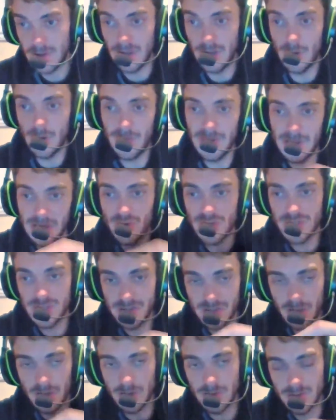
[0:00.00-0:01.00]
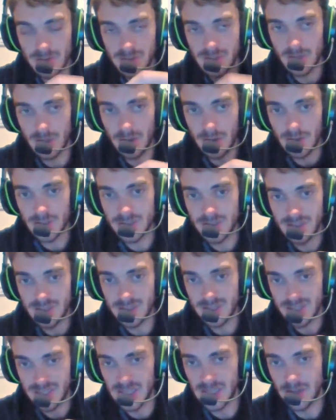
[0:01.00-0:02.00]
It'll be interesting, though, to
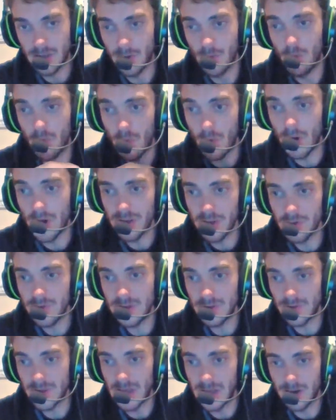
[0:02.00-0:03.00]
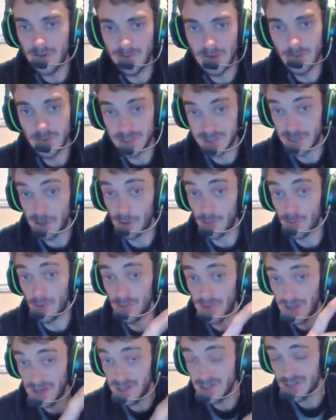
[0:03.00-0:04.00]
see why you think the NFL is terrible.
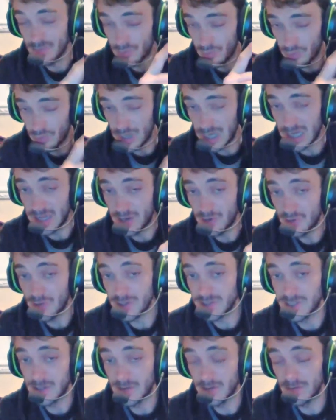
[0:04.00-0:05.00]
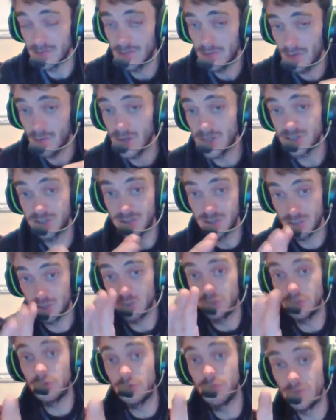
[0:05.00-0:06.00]
And that is a really interesting question
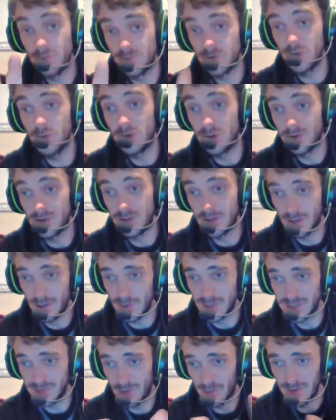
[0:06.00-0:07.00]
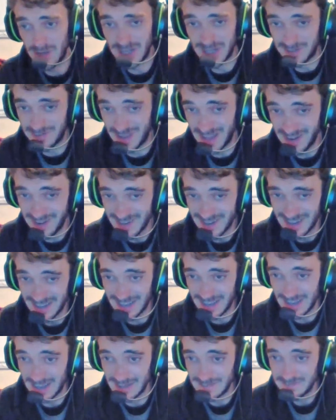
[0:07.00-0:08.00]
to you, the viewer, the US Rugby League fan,
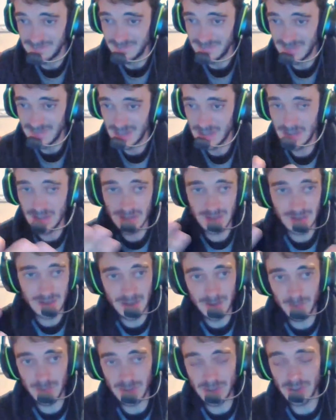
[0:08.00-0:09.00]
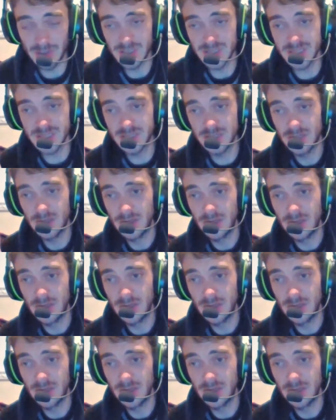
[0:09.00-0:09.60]
because,